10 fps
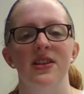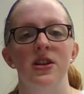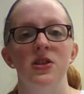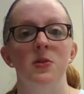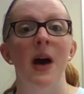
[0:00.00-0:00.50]
They're
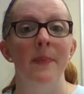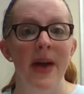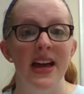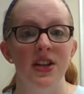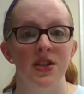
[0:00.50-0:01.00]
used by
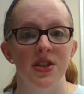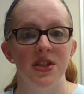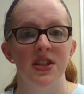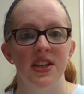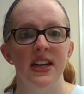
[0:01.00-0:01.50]
managers
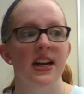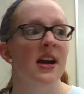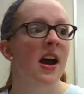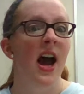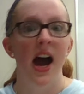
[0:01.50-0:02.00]
to see
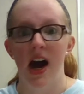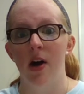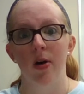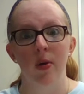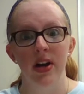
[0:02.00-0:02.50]

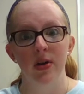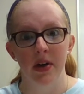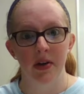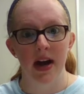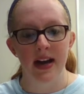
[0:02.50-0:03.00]
how are we
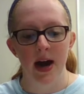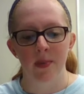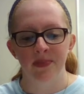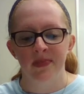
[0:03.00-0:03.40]
doing right now.